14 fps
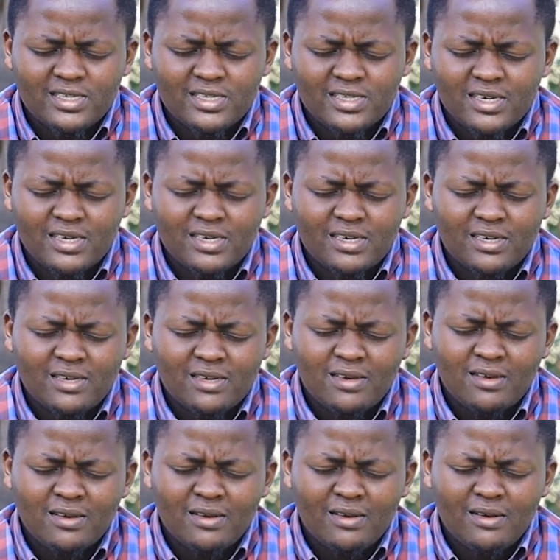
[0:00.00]
and say,
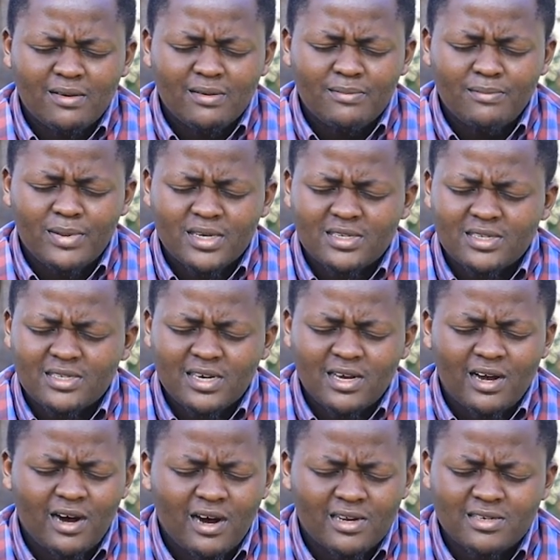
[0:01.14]
but
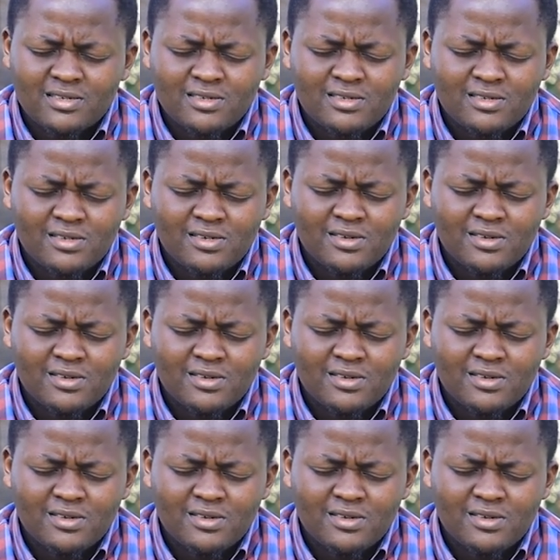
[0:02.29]
take heart,